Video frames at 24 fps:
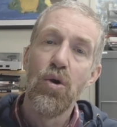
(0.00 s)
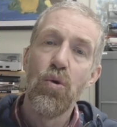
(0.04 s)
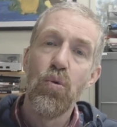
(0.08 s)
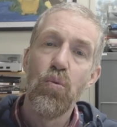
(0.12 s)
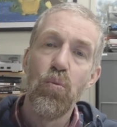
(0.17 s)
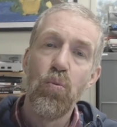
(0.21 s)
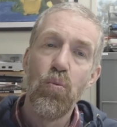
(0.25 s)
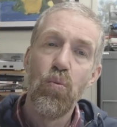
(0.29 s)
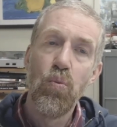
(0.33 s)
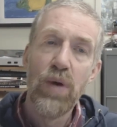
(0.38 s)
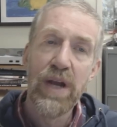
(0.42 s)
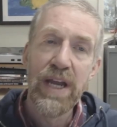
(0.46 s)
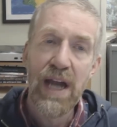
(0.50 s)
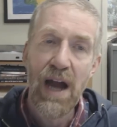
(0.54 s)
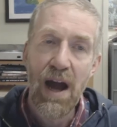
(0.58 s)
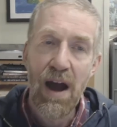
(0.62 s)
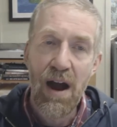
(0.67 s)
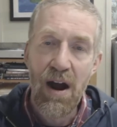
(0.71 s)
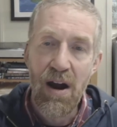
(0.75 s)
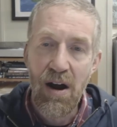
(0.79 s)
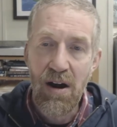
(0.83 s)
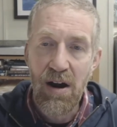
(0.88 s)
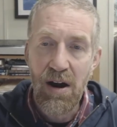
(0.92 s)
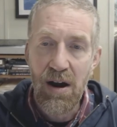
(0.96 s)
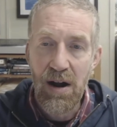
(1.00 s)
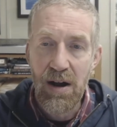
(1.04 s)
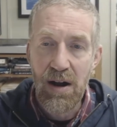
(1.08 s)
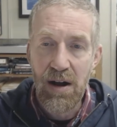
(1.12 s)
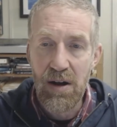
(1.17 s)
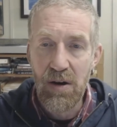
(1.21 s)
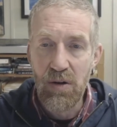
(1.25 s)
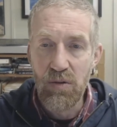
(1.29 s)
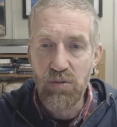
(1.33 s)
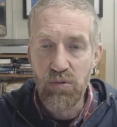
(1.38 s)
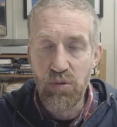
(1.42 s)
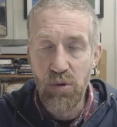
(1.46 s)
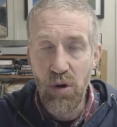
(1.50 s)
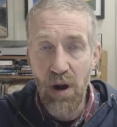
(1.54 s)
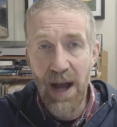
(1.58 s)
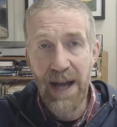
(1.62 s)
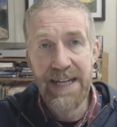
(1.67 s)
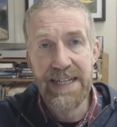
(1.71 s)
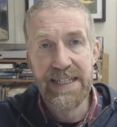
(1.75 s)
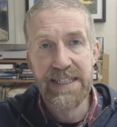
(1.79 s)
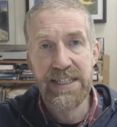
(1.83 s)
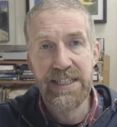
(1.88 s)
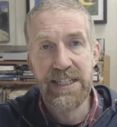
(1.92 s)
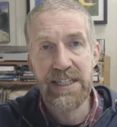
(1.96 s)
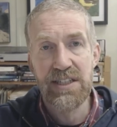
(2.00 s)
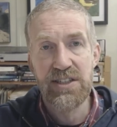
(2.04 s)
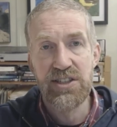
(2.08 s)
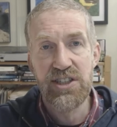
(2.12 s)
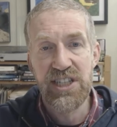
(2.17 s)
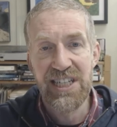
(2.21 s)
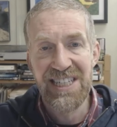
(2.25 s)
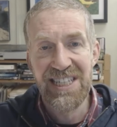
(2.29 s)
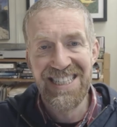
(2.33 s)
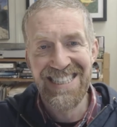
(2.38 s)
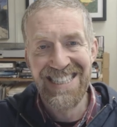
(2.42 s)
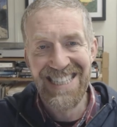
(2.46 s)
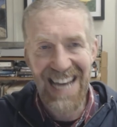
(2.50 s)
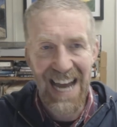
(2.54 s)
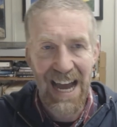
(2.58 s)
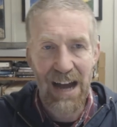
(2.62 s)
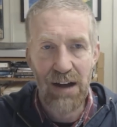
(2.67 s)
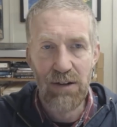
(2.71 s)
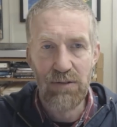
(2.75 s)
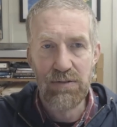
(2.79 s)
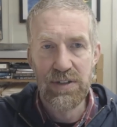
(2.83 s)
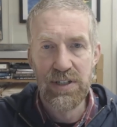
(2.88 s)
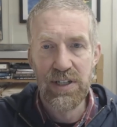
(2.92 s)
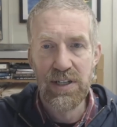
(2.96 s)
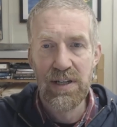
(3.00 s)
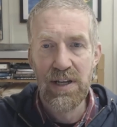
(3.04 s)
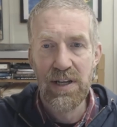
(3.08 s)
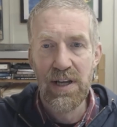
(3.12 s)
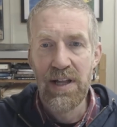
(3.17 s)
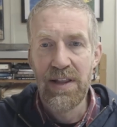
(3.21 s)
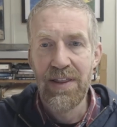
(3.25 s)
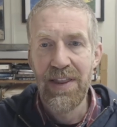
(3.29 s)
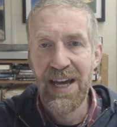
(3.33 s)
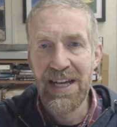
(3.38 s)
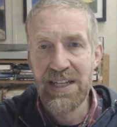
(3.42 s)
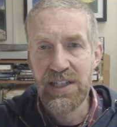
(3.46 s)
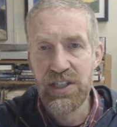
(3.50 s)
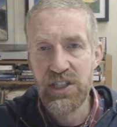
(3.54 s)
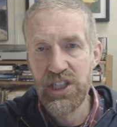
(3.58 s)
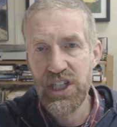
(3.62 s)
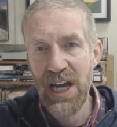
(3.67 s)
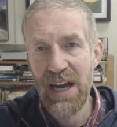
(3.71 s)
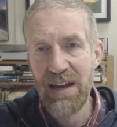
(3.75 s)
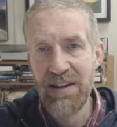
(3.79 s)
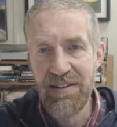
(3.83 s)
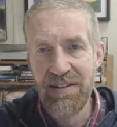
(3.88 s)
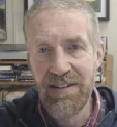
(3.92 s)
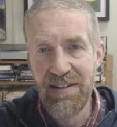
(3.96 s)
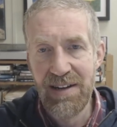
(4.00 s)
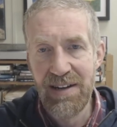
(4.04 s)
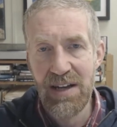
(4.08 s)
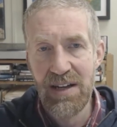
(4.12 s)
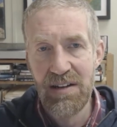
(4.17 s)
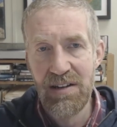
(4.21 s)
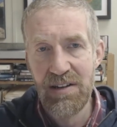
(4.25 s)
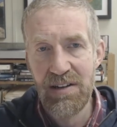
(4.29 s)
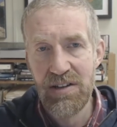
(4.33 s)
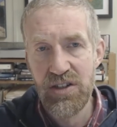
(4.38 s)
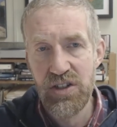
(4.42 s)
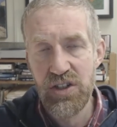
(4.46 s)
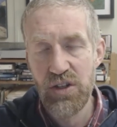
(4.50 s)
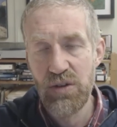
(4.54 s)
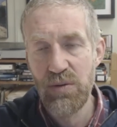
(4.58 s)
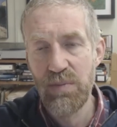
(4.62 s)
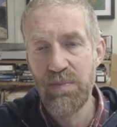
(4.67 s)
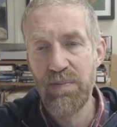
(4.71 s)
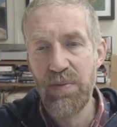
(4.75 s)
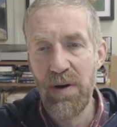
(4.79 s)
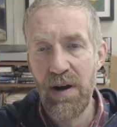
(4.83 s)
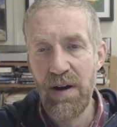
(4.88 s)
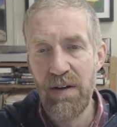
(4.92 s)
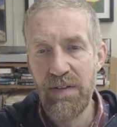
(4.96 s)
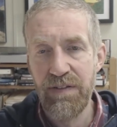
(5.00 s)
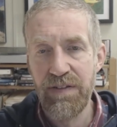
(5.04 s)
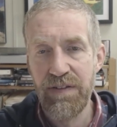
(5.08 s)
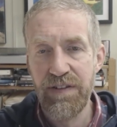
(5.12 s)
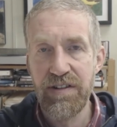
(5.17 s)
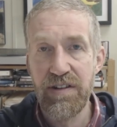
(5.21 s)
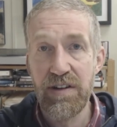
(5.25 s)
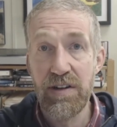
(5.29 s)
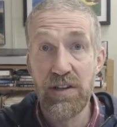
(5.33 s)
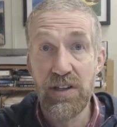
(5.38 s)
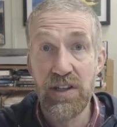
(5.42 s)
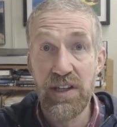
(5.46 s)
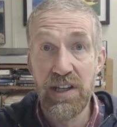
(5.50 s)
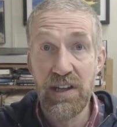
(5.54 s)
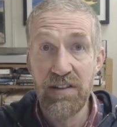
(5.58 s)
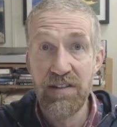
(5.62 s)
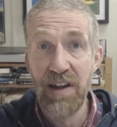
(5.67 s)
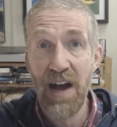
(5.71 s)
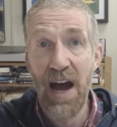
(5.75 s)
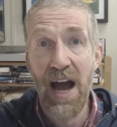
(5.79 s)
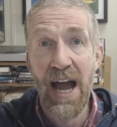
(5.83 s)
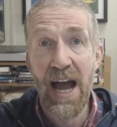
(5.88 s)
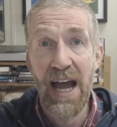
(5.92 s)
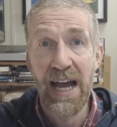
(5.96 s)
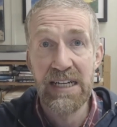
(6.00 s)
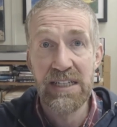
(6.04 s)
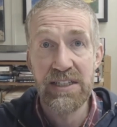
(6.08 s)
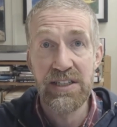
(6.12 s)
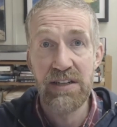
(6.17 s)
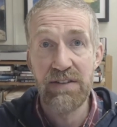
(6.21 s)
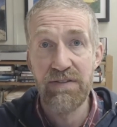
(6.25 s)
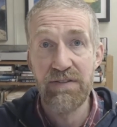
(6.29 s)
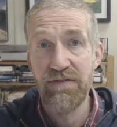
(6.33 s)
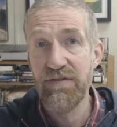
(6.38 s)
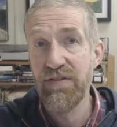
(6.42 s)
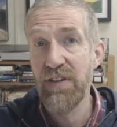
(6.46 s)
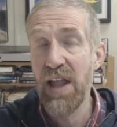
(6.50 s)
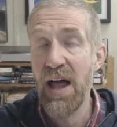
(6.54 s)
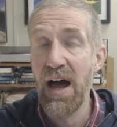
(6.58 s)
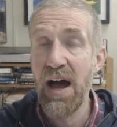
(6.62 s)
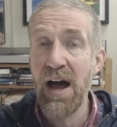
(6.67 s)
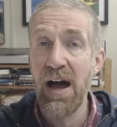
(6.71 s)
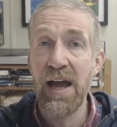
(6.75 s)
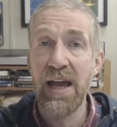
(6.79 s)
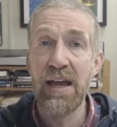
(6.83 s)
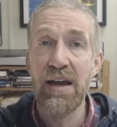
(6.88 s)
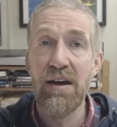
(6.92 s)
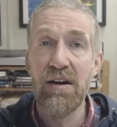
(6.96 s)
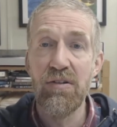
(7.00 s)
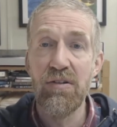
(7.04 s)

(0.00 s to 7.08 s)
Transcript: we are right to doubt that Jessica Dubroff's desire to fly